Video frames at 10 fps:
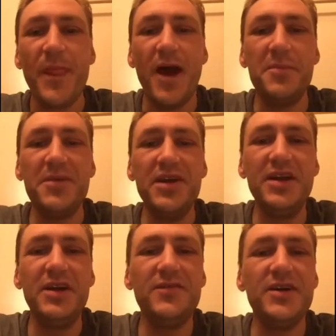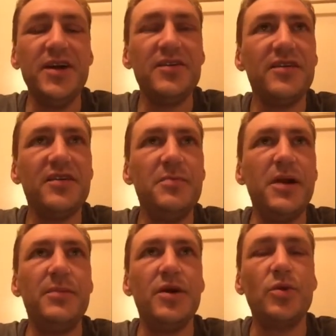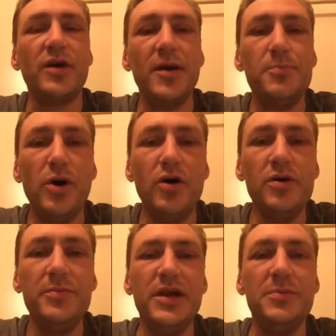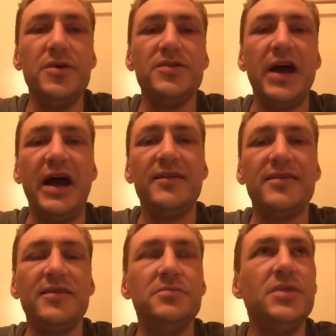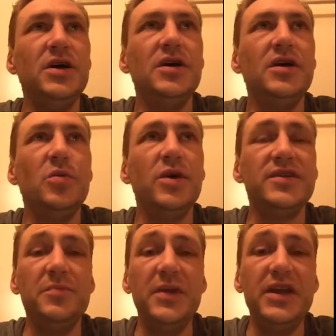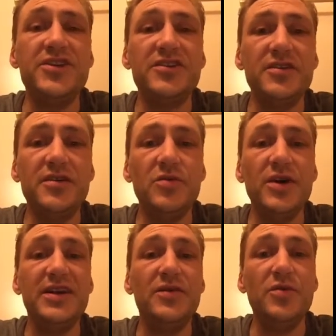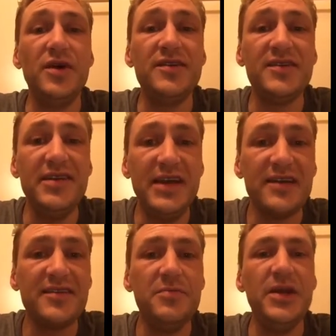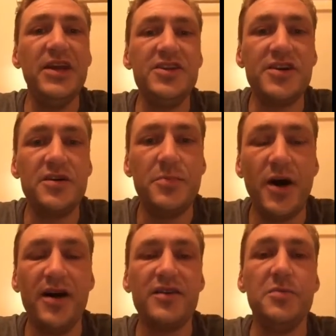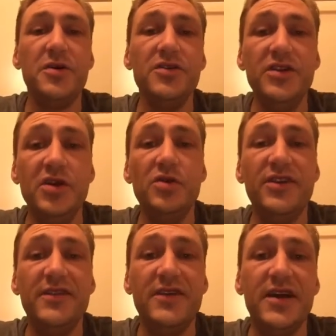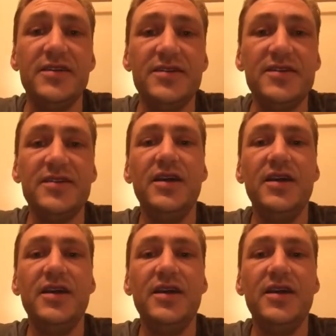I'm thinking of another experiment where I poll people to ask them what's the next major possible news event.